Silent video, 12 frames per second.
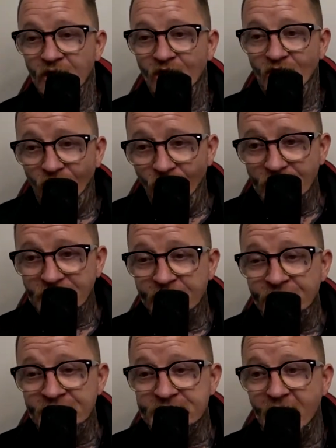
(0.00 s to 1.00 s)
Oi, let
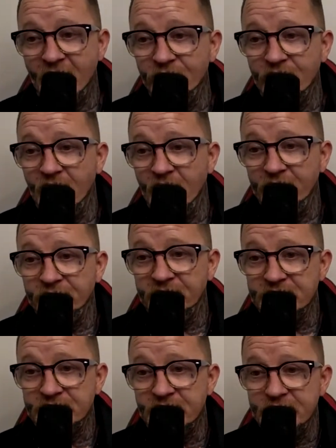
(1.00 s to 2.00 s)
me tell you,
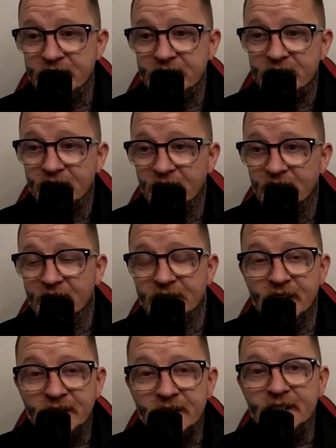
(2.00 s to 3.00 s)
this
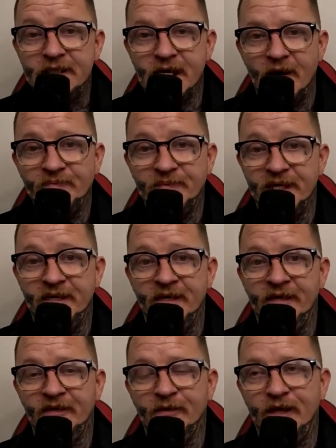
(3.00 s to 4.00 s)
is something
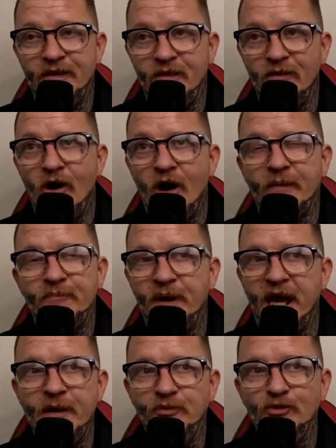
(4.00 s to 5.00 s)
that like
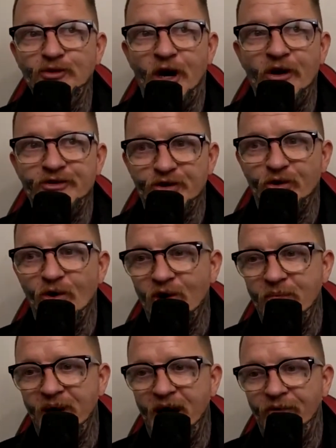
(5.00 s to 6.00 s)
people don't talk
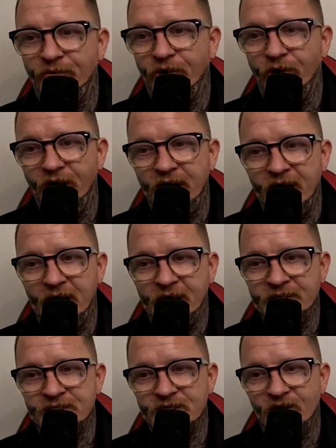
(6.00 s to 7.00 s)
about, right? And
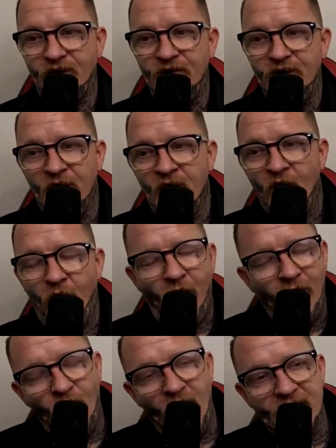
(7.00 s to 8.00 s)
so I
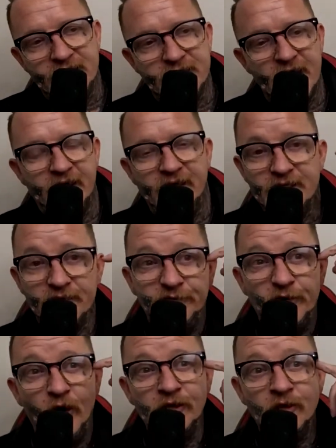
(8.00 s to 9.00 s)
always say there's a
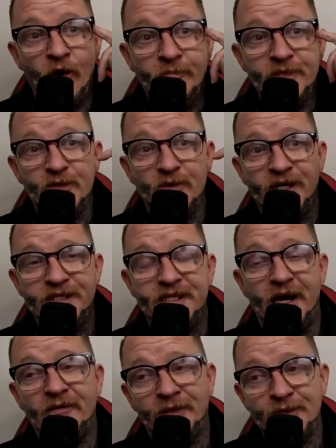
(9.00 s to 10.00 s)
fine line between
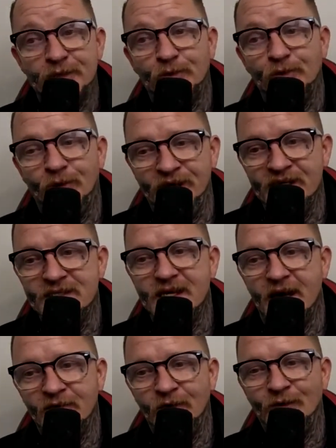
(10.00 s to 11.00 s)
telling a story and
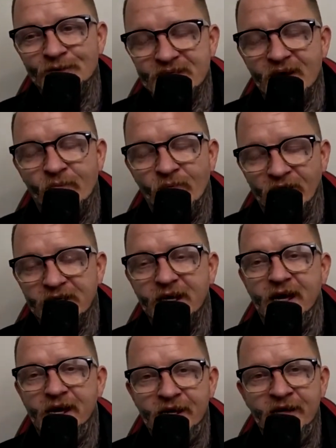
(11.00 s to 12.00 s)
telling on someone,
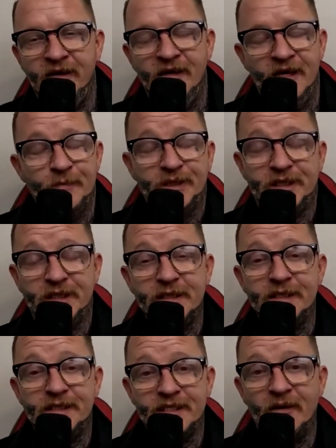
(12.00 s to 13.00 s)
yeah. But this
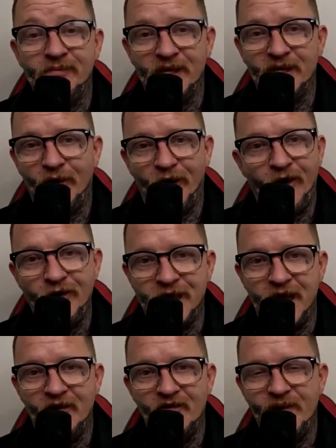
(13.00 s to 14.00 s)
is something I don't
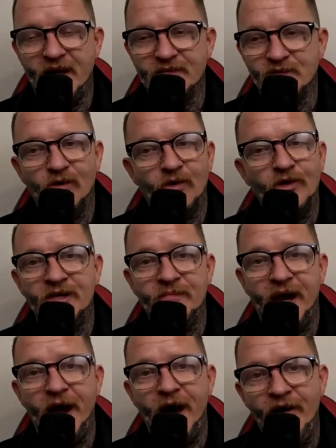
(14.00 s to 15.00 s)
care about talking
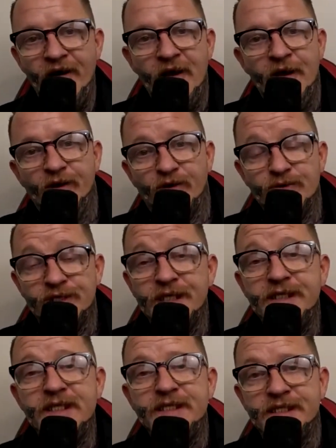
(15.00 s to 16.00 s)
about because this
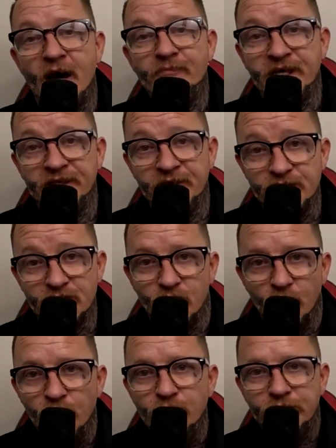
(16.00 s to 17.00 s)
is something the
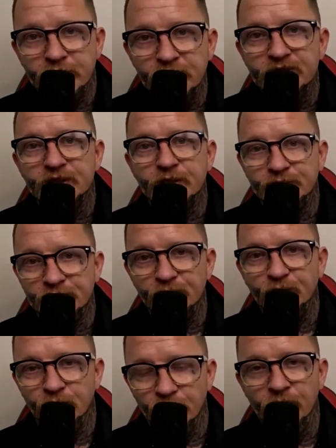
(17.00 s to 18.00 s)
screws used to
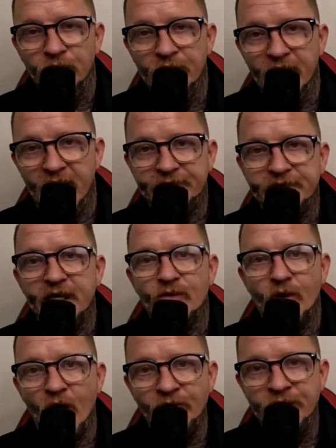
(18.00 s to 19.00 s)
do at their
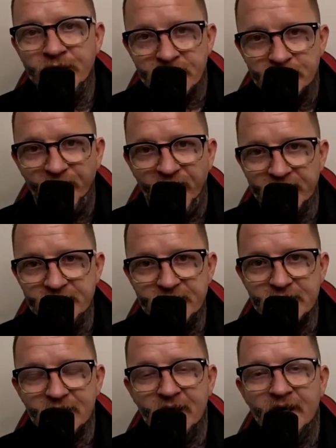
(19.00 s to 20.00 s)
own expense
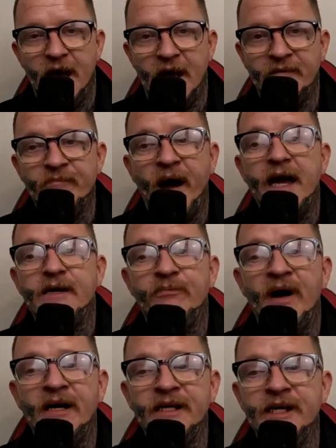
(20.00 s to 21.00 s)
and make
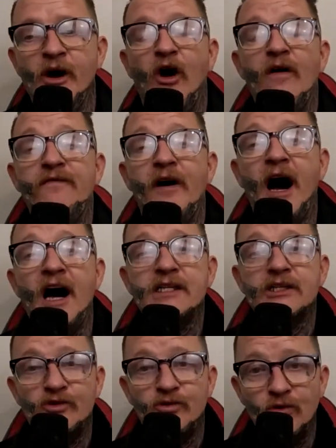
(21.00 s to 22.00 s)
money off us
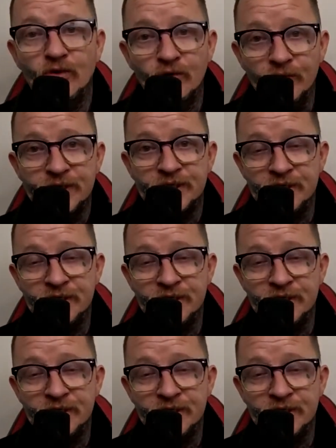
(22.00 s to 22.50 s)
crooks